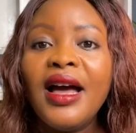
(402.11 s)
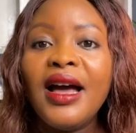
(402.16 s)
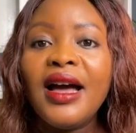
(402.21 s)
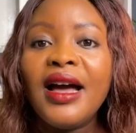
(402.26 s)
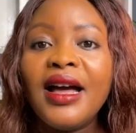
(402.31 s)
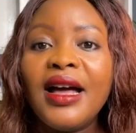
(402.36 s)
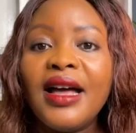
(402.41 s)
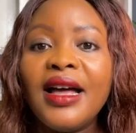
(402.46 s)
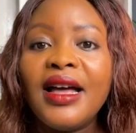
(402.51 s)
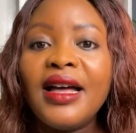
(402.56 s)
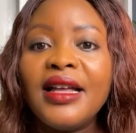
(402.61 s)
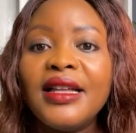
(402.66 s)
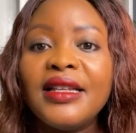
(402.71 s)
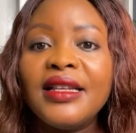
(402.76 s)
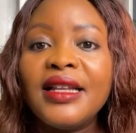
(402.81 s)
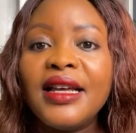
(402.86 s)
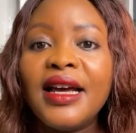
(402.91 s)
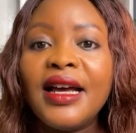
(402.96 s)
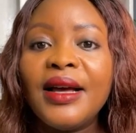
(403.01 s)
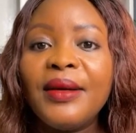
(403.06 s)

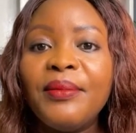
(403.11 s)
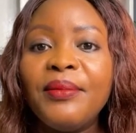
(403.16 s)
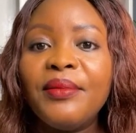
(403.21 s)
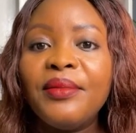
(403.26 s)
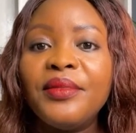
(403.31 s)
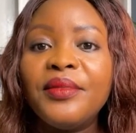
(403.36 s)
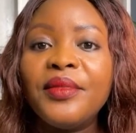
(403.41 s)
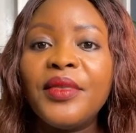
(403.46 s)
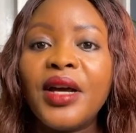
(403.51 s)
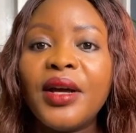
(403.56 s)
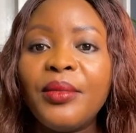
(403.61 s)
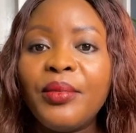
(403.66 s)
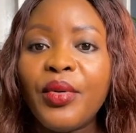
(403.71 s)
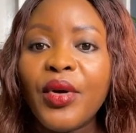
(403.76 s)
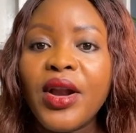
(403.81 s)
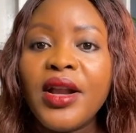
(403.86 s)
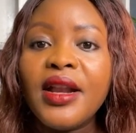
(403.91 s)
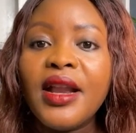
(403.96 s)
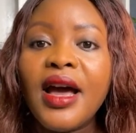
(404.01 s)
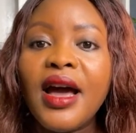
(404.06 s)
And
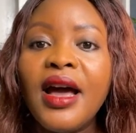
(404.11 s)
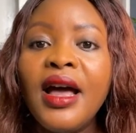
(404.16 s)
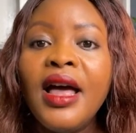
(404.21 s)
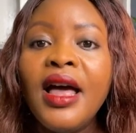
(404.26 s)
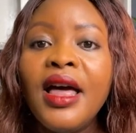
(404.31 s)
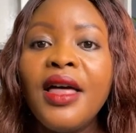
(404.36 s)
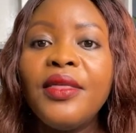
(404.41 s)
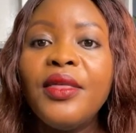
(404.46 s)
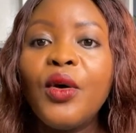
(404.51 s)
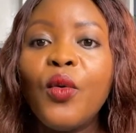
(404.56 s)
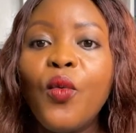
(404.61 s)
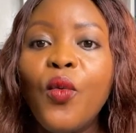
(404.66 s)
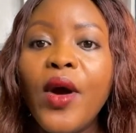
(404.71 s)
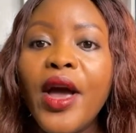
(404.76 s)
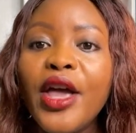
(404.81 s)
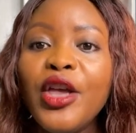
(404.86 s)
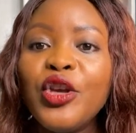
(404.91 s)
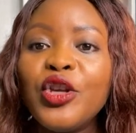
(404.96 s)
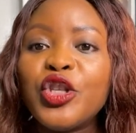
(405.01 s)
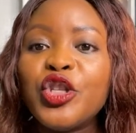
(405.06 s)
Brenda, the
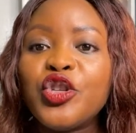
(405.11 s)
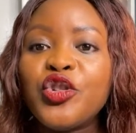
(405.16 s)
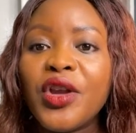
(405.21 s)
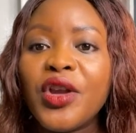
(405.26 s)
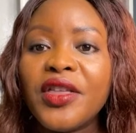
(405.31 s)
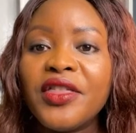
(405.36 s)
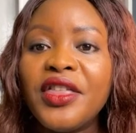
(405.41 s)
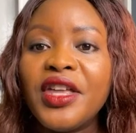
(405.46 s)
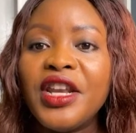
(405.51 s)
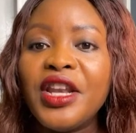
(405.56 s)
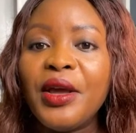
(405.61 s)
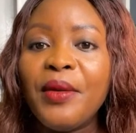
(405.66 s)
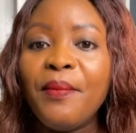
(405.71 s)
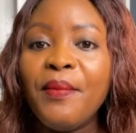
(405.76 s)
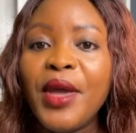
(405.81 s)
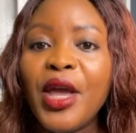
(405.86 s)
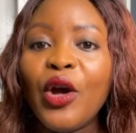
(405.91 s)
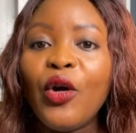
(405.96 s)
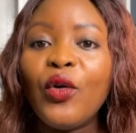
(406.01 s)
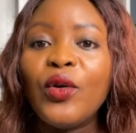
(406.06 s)
way you're
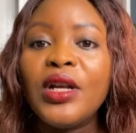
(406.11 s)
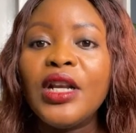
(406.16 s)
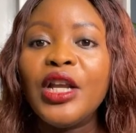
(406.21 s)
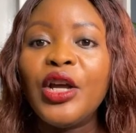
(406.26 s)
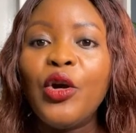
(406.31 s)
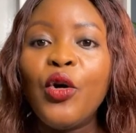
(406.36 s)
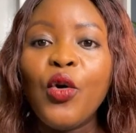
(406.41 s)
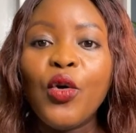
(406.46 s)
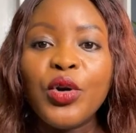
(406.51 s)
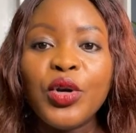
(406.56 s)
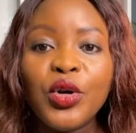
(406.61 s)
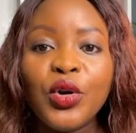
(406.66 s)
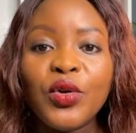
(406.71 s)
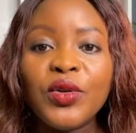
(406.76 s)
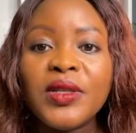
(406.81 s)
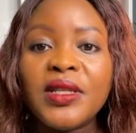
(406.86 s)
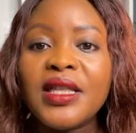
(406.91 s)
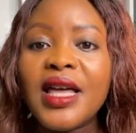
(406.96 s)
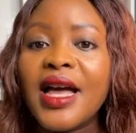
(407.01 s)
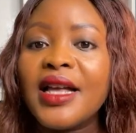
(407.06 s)
strengthening me, only God
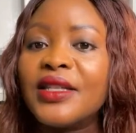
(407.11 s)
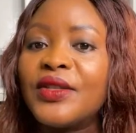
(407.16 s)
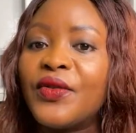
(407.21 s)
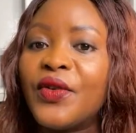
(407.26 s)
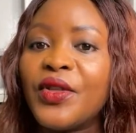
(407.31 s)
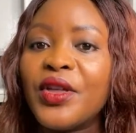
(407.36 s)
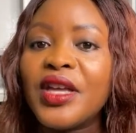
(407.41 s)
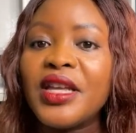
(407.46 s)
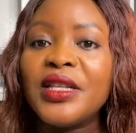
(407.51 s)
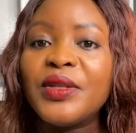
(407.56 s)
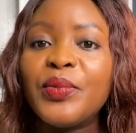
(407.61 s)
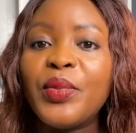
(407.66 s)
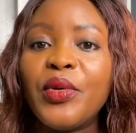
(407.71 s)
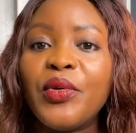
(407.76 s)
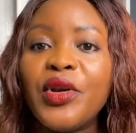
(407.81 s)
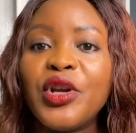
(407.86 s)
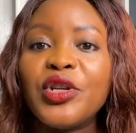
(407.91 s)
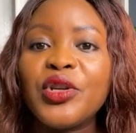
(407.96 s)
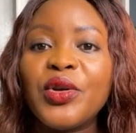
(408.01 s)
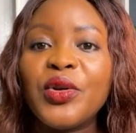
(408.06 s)
knows. Thanks for the
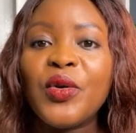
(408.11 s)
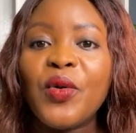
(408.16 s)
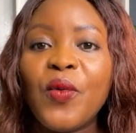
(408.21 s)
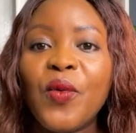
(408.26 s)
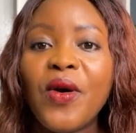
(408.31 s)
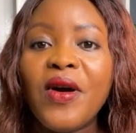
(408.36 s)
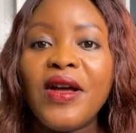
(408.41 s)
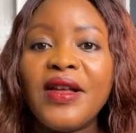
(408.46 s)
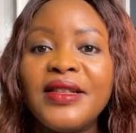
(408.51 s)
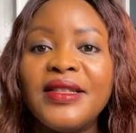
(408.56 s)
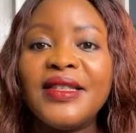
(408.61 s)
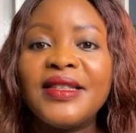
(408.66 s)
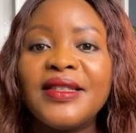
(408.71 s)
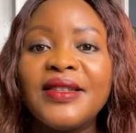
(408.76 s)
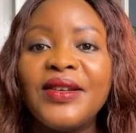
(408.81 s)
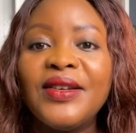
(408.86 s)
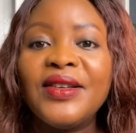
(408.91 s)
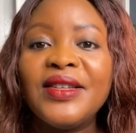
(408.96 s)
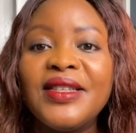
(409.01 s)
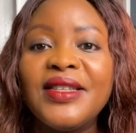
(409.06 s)
inspirational
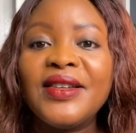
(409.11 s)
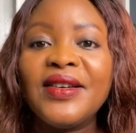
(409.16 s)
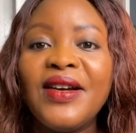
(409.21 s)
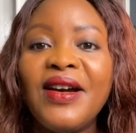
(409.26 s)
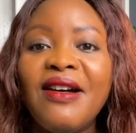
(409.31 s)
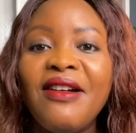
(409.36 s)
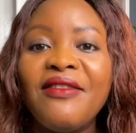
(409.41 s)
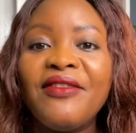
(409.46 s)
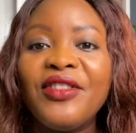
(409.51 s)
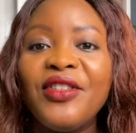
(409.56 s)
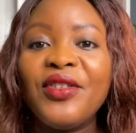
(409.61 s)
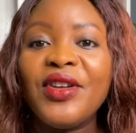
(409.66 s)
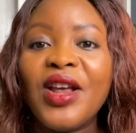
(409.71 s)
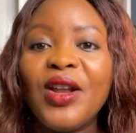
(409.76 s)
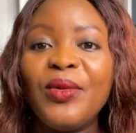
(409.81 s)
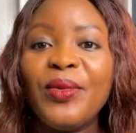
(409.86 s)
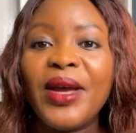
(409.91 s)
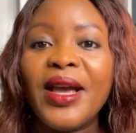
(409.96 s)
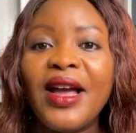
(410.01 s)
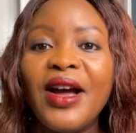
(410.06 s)
words. Good to have you.
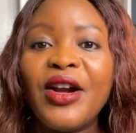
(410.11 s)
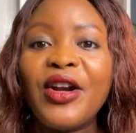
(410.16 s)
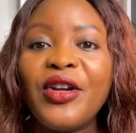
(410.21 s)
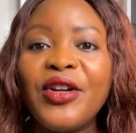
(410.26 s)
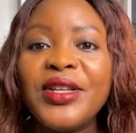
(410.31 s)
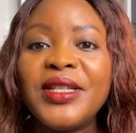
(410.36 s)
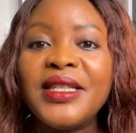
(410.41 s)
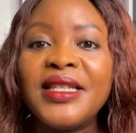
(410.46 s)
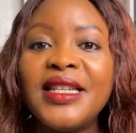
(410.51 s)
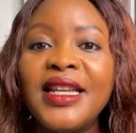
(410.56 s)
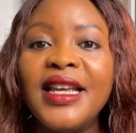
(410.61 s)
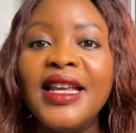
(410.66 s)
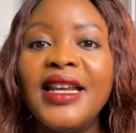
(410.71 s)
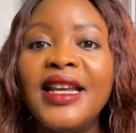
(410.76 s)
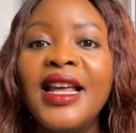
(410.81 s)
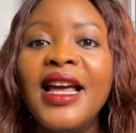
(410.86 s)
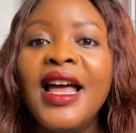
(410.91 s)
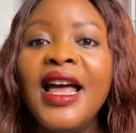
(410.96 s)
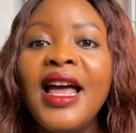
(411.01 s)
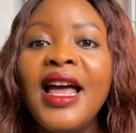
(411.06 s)
Nalwega
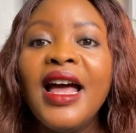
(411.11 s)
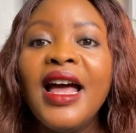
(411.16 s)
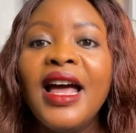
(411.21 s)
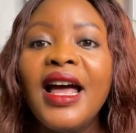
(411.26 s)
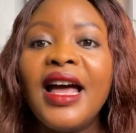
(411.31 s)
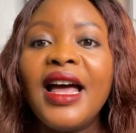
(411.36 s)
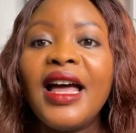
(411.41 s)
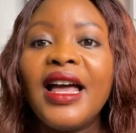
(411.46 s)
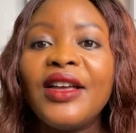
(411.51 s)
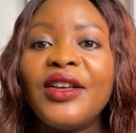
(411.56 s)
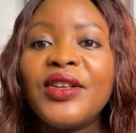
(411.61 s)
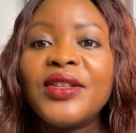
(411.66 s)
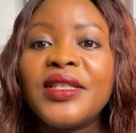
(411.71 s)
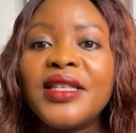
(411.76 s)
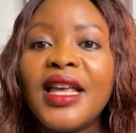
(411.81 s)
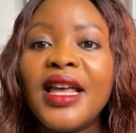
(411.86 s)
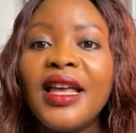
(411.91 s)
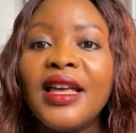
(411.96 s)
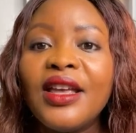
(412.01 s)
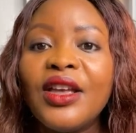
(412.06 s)
Christine, you're
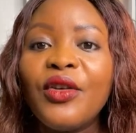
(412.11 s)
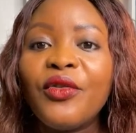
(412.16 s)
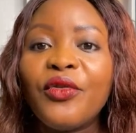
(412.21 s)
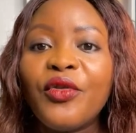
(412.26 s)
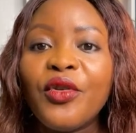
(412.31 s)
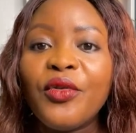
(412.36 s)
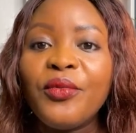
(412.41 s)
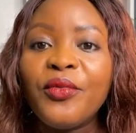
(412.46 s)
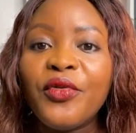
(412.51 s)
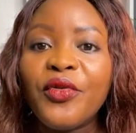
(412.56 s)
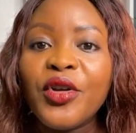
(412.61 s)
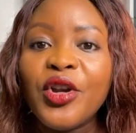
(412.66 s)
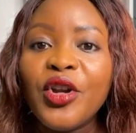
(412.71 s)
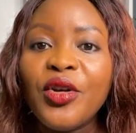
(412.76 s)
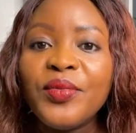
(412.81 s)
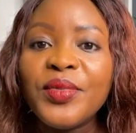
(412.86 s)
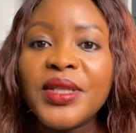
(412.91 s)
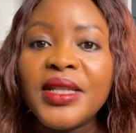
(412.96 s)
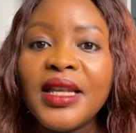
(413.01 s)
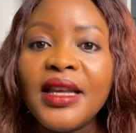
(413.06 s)
saying you're from
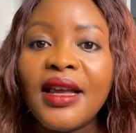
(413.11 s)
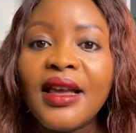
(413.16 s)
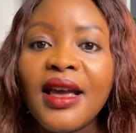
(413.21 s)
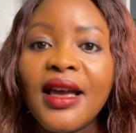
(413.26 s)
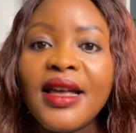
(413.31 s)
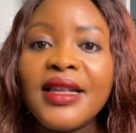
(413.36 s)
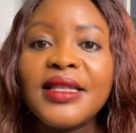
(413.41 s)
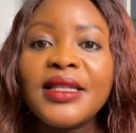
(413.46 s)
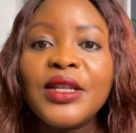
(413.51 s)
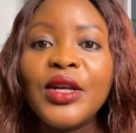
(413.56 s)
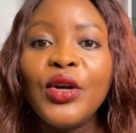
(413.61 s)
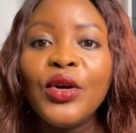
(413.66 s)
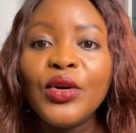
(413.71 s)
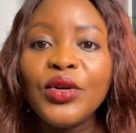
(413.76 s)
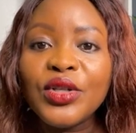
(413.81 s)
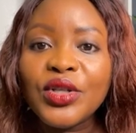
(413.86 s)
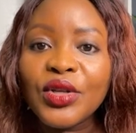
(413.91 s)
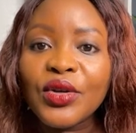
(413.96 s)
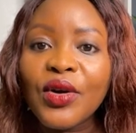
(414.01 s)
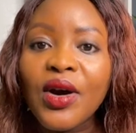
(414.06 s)
Freedom Seekers.
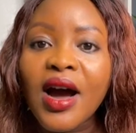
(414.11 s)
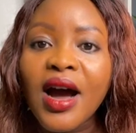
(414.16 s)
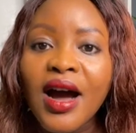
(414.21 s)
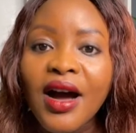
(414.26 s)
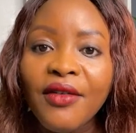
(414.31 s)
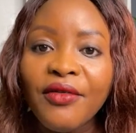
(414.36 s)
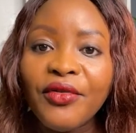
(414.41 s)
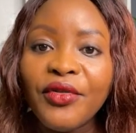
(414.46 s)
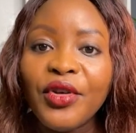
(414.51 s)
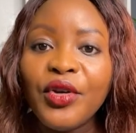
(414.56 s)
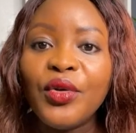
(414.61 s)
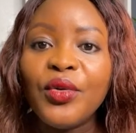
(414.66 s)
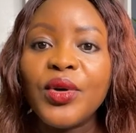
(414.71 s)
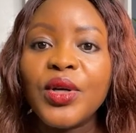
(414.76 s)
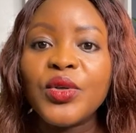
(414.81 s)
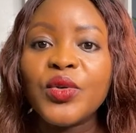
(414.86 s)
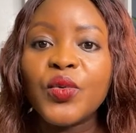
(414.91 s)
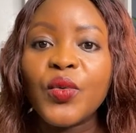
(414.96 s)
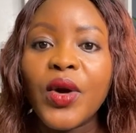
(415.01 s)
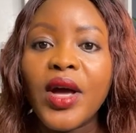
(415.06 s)
Good to have you
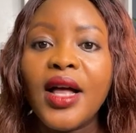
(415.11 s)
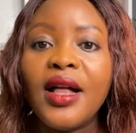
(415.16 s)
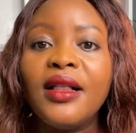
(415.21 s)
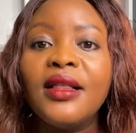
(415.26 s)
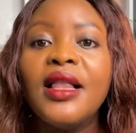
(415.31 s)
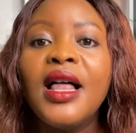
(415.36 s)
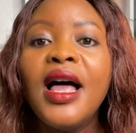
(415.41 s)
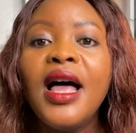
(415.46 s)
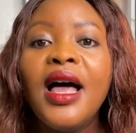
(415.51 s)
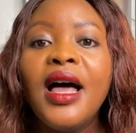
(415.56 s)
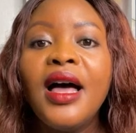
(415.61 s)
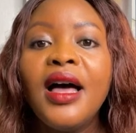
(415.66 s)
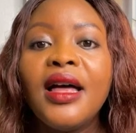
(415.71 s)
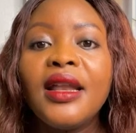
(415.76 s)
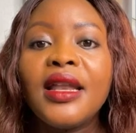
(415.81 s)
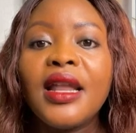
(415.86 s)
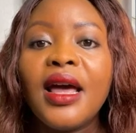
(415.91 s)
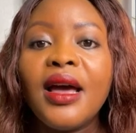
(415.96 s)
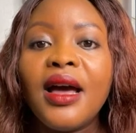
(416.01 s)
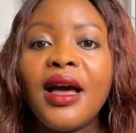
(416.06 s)
as well.
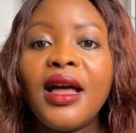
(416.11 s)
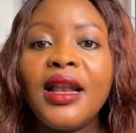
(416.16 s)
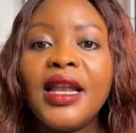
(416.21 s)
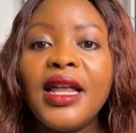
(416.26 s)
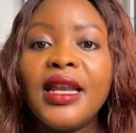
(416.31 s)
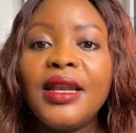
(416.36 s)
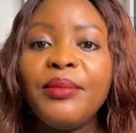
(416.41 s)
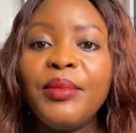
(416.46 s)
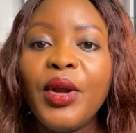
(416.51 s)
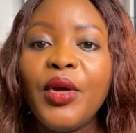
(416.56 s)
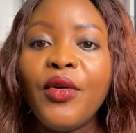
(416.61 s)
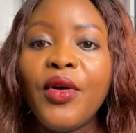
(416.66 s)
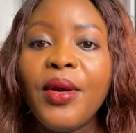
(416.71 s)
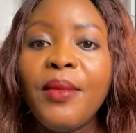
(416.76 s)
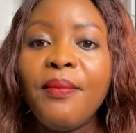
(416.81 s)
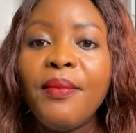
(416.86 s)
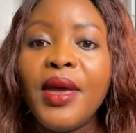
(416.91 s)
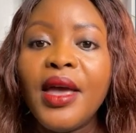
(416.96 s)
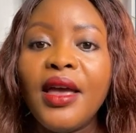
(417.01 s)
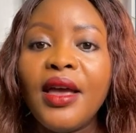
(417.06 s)
Na Allen
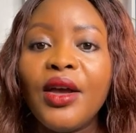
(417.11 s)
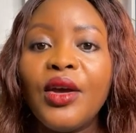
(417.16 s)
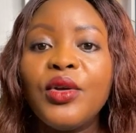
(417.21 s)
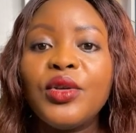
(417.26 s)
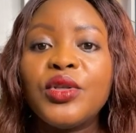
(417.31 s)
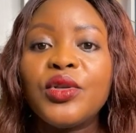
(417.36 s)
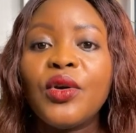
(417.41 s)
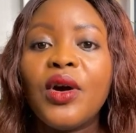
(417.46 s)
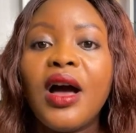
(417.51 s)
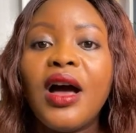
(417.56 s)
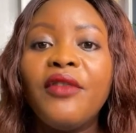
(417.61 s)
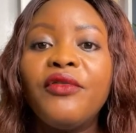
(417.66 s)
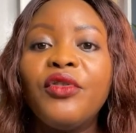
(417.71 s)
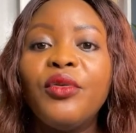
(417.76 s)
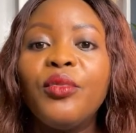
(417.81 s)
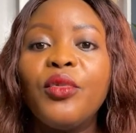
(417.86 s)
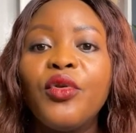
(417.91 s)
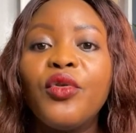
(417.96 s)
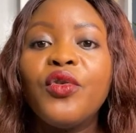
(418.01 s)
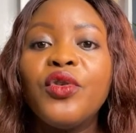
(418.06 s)
Mirembe, good to have you.
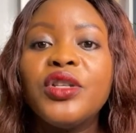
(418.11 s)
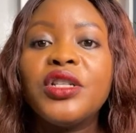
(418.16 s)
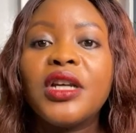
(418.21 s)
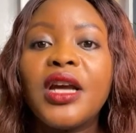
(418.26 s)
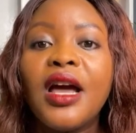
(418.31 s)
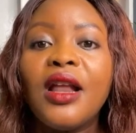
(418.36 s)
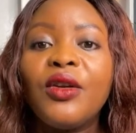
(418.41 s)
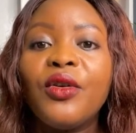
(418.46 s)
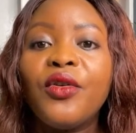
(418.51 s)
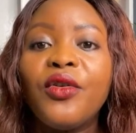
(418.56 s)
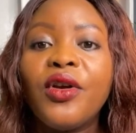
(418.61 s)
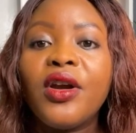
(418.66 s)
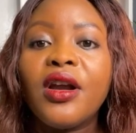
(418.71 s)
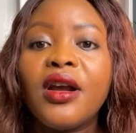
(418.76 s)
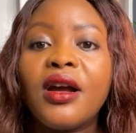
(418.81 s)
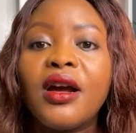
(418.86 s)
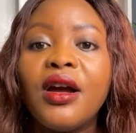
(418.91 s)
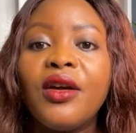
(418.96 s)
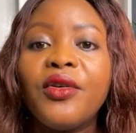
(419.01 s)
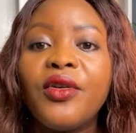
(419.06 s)
Murunji
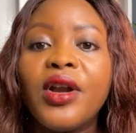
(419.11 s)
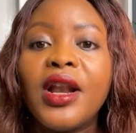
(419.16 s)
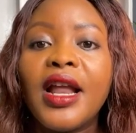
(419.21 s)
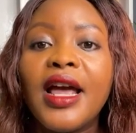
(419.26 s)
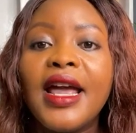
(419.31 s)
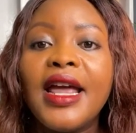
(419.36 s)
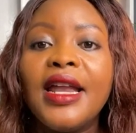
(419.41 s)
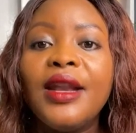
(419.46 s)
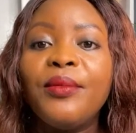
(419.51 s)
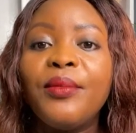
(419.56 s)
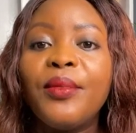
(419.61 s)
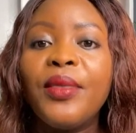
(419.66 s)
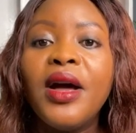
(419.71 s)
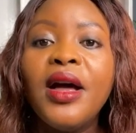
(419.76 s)
Caroline